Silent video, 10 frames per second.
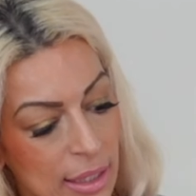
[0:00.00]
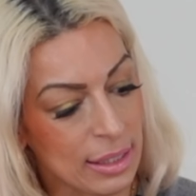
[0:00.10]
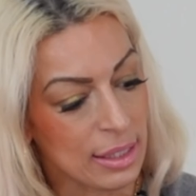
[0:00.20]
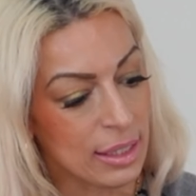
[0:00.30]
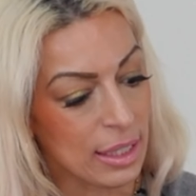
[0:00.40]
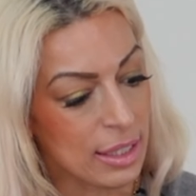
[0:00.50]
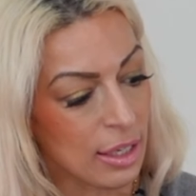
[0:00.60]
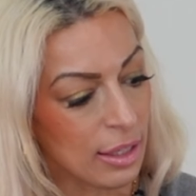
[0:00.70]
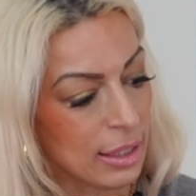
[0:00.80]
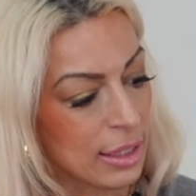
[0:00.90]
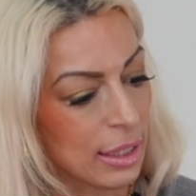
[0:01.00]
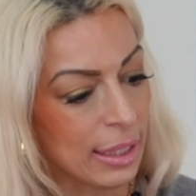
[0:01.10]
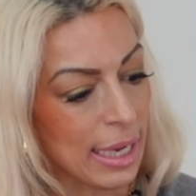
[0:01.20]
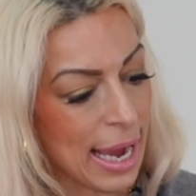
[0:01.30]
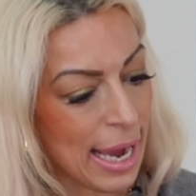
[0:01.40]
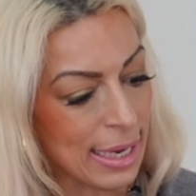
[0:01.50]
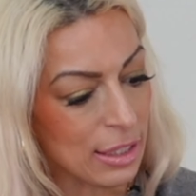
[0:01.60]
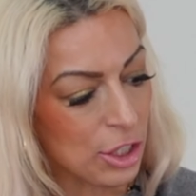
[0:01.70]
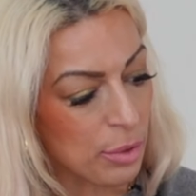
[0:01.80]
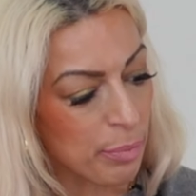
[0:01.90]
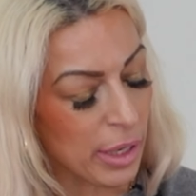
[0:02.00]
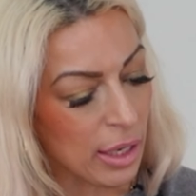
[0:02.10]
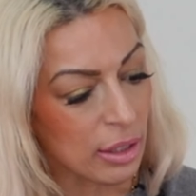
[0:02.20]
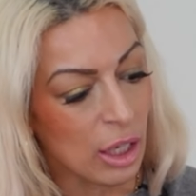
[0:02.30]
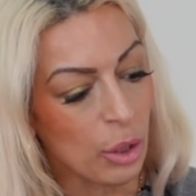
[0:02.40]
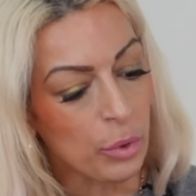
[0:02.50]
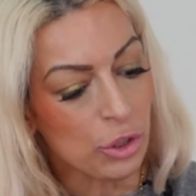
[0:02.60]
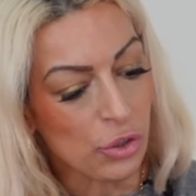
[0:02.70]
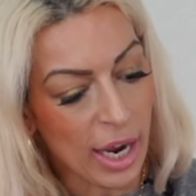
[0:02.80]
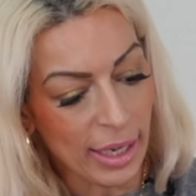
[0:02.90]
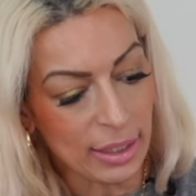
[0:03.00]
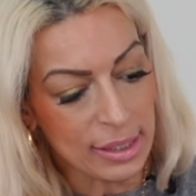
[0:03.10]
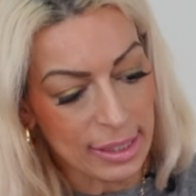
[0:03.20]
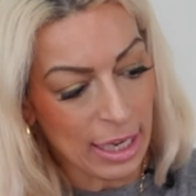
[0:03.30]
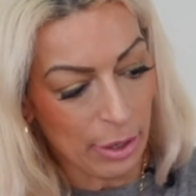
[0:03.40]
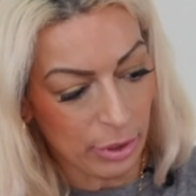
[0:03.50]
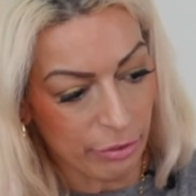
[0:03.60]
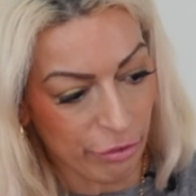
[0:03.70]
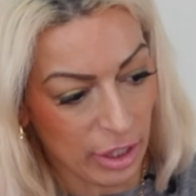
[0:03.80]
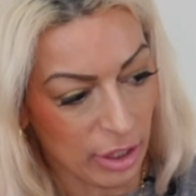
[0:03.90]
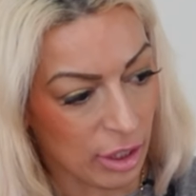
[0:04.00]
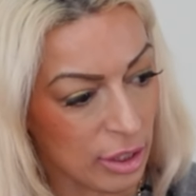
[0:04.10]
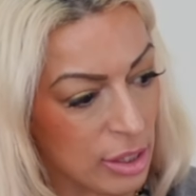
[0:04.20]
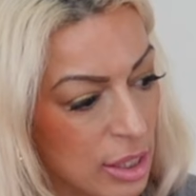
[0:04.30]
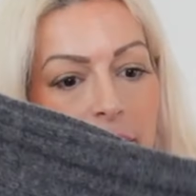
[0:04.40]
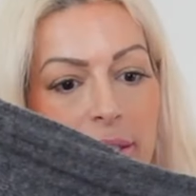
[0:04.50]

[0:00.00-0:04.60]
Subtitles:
That's a detail I didn't catch, but we'll try it and see how it feels. The